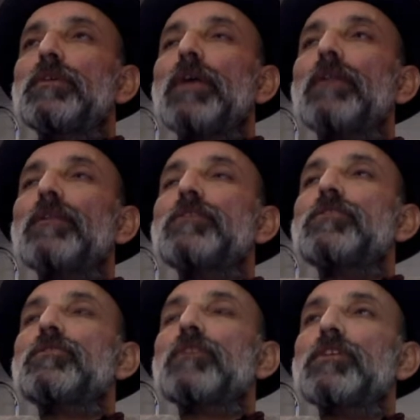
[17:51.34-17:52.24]
a
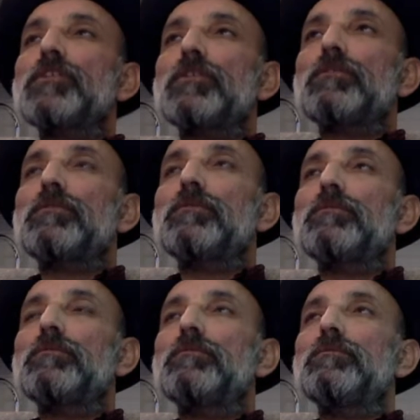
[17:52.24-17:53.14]
legislation
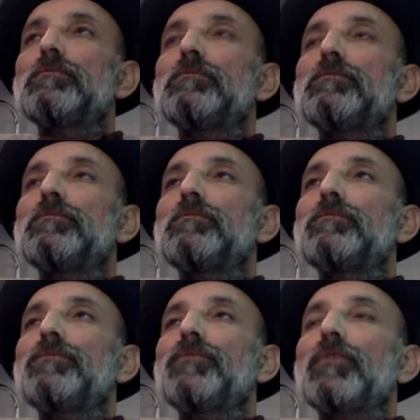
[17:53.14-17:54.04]
to
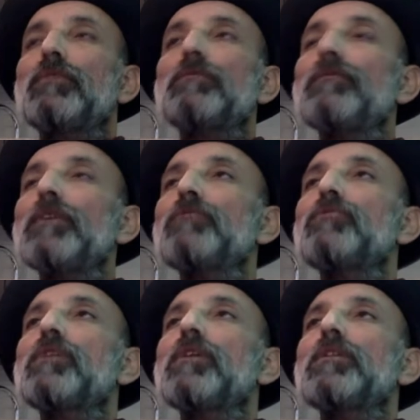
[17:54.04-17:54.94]
what the fuck you
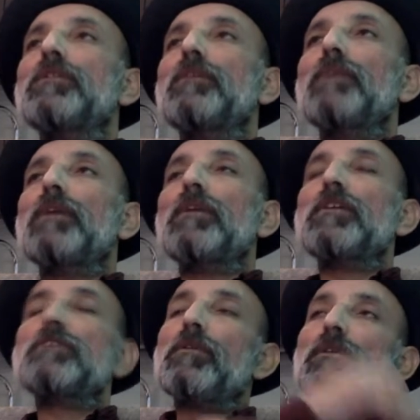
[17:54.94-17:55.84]
call it. I'm not an
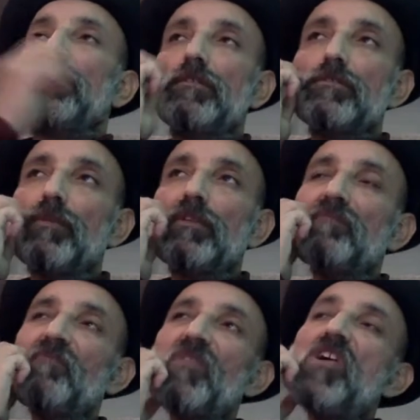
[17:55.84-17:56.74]
expert on this, but
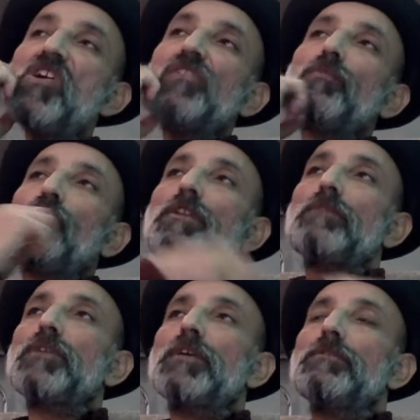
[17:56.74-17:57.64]
the point
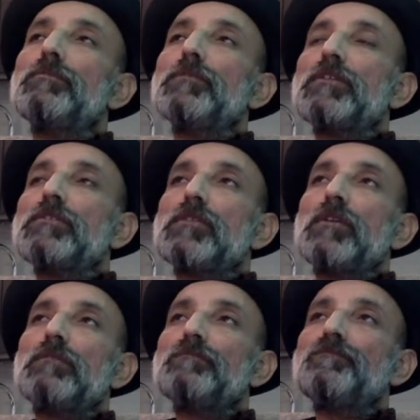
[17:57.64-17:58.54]
I'm trying to make is that